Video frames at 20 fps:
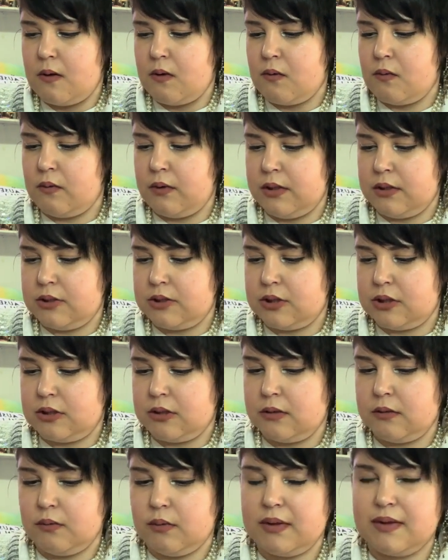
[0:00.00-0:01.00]
which
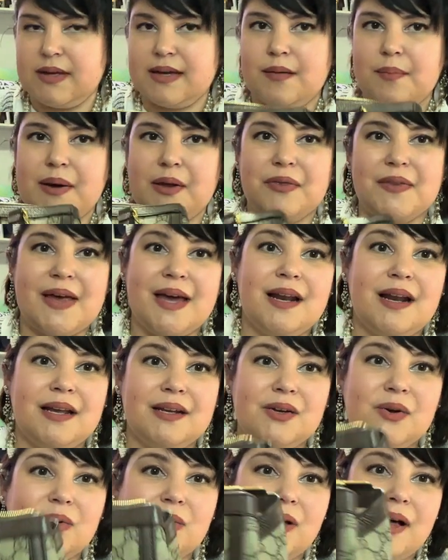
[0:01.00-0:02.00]
one thing about that I
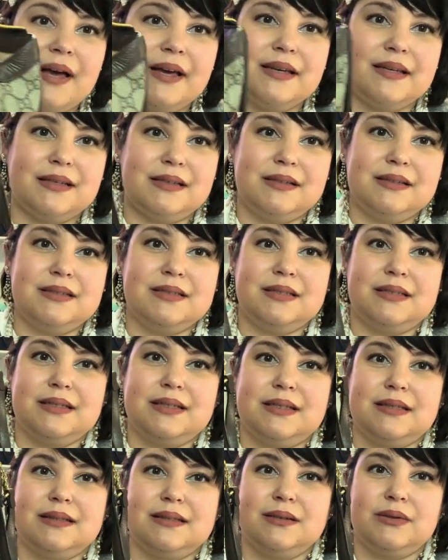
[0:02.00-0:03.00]
don't like is
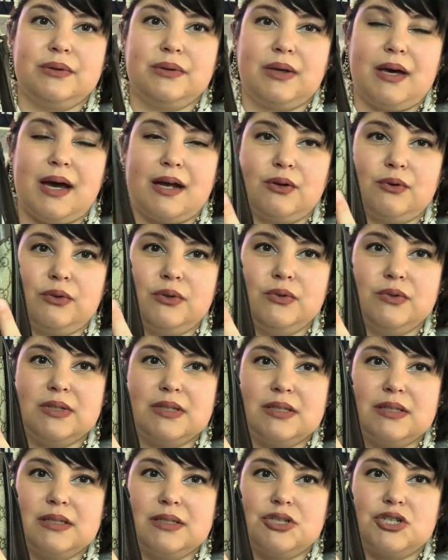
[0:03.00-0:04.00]
it kind of
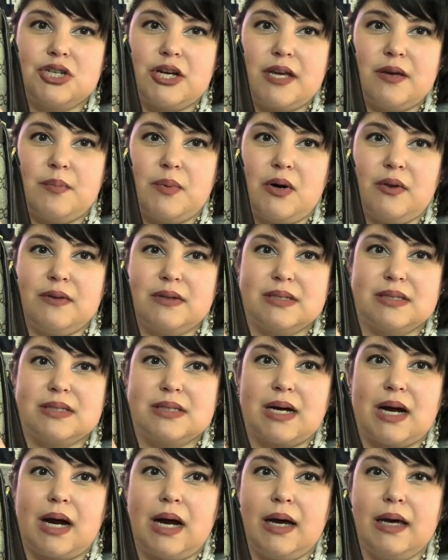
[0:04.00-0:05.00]
loses its shape on the
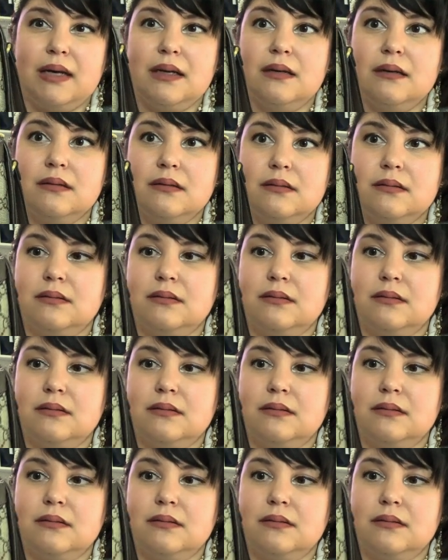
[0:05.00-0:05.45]
side.